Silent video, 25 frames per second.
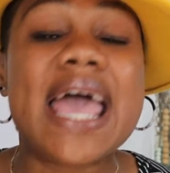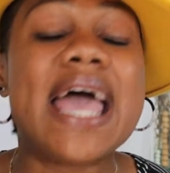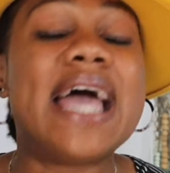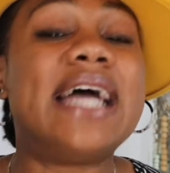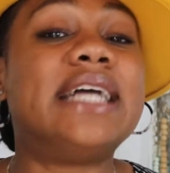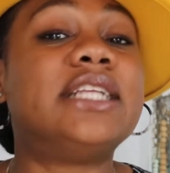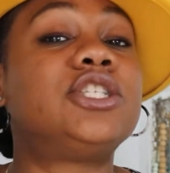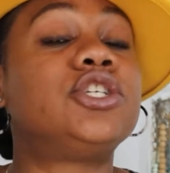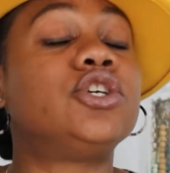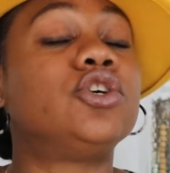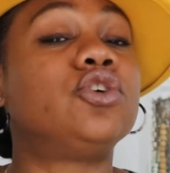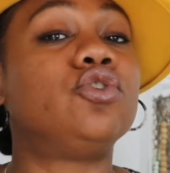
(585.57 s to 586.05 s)

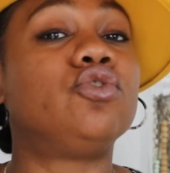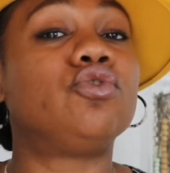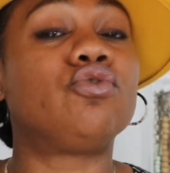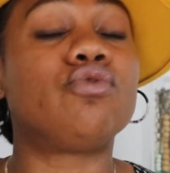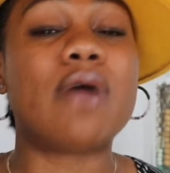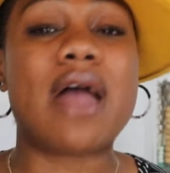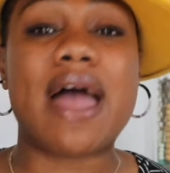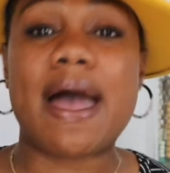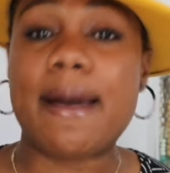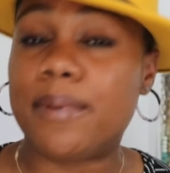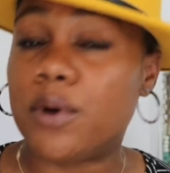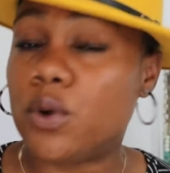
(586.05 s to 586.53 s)
and to
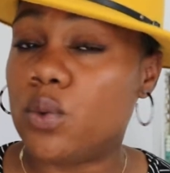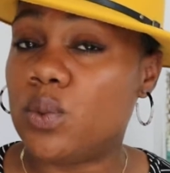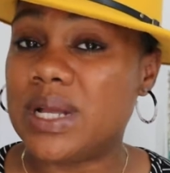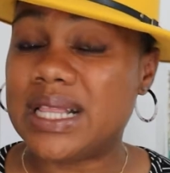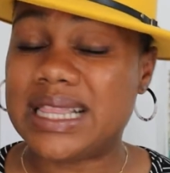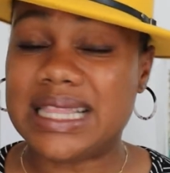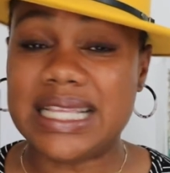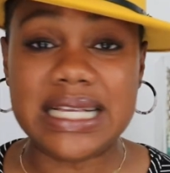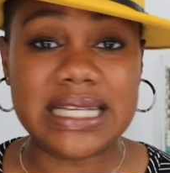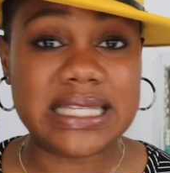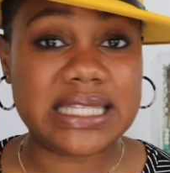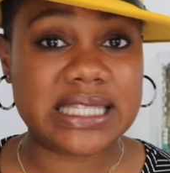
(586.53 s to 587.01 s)
grapple
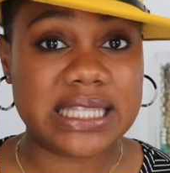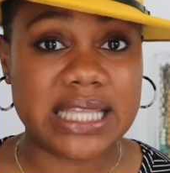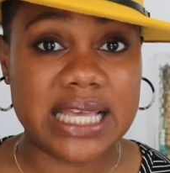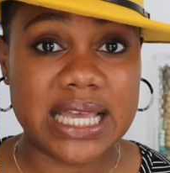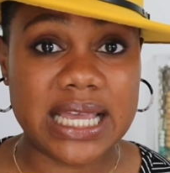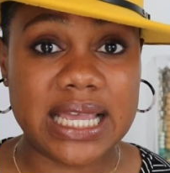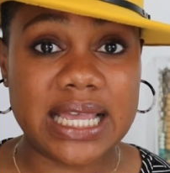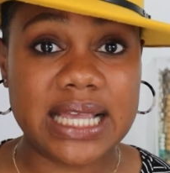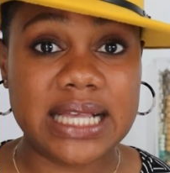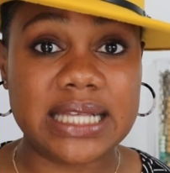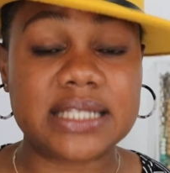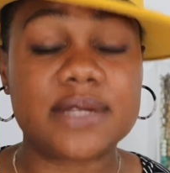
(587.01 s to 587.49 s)
with these
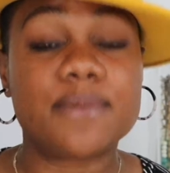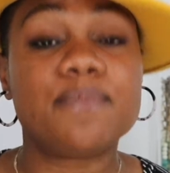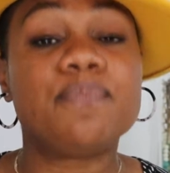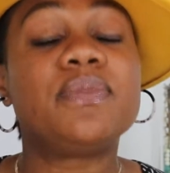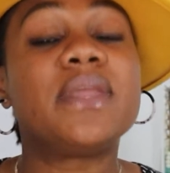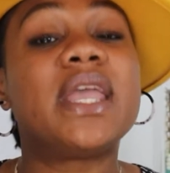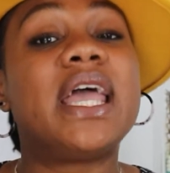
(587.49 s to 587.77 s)
things